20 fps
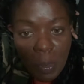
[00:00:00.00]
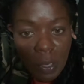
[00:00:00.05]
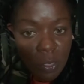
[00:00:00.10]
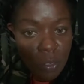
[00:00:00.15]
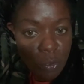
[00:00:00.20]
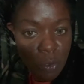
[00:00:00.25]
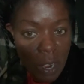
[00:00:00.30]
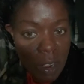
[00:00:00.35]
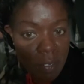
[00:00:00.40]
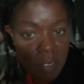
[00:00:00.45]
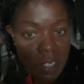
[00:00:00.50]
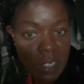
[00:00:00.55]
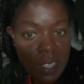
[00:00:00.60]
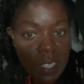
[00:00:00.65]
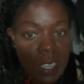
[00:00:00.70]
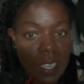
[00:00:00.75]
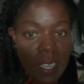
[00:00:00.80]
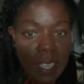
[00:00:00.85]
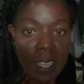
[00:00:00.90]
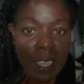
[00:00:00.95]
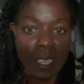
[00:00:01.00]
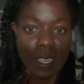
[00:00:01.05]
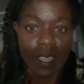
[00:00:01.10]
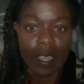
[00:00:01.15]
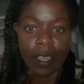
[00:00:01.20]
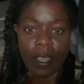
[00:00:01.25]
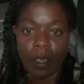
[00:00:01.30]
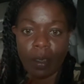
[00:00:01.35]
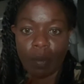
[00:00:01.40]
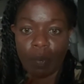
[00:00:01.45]
through everything,
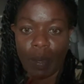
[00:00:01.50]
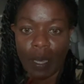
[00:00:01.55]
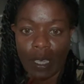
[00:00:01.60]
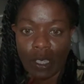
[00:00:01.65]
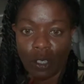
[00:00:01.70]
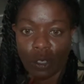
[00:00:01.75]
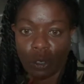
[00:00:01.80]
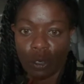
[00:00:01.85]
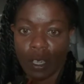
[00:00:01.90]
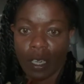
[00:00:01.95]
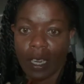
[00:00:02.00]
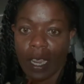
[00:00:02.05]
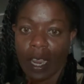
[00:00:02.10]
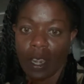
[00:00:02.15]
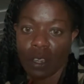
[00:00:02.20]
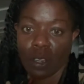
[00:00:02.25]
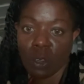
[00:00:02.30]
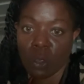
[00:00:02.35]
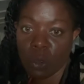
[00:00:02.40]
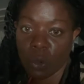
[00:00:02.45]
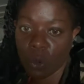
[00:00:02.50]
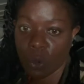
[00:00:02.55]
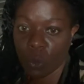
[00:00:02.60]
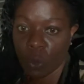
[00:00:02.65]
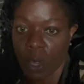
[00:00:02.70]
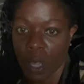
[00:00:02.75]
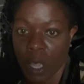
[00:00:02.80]
made sure that I knew